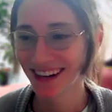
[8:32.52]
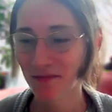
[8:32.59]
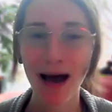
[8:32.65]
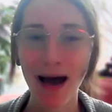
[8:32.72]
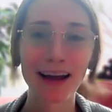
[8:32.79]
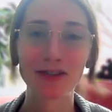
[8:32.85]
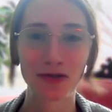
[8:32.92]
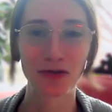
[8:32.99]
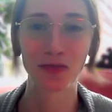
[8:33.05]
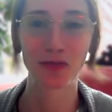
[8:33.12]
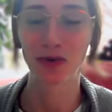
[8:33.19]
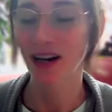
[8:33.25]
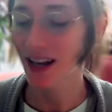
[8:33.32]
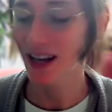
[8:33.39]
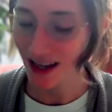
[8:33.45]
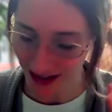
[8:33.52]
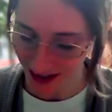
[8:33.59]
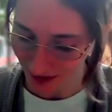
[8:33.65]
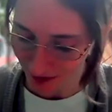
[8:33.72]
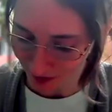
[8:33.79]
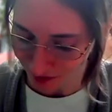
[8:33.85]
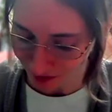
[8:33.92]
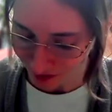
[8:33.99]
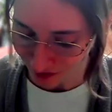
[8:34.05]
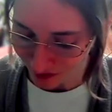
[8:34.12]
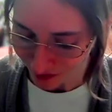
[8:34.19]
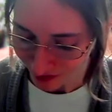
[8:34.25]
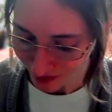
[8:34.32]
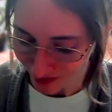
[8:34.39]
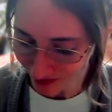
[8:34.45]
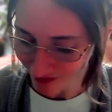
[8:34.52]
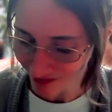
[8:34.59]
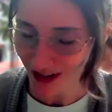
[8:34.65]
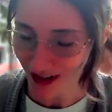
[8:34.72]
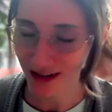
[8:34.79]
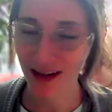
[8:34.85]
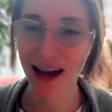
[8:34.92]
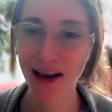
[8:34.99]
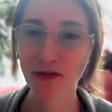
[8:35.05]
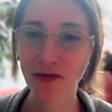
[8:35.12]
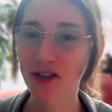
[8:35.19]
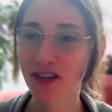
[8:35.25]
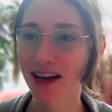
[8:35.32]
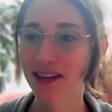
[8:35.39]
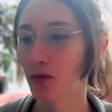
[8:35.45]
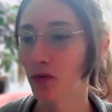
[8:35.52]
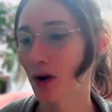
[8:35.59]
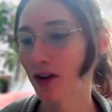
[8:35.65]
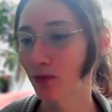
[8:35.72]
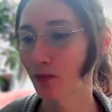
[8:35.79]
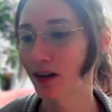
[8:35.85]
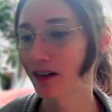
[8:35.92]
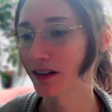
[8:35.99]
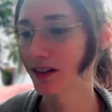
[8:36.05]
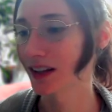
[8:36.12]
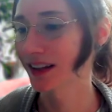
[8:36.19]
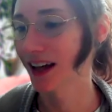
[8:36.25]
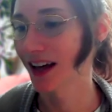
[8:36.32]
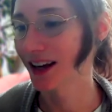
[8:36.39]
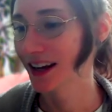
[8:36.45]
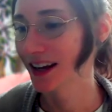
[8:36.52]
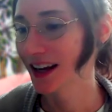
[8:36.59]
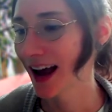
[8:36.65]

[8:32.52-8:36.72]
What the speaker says: magical. But I guess life just has a way of being like that,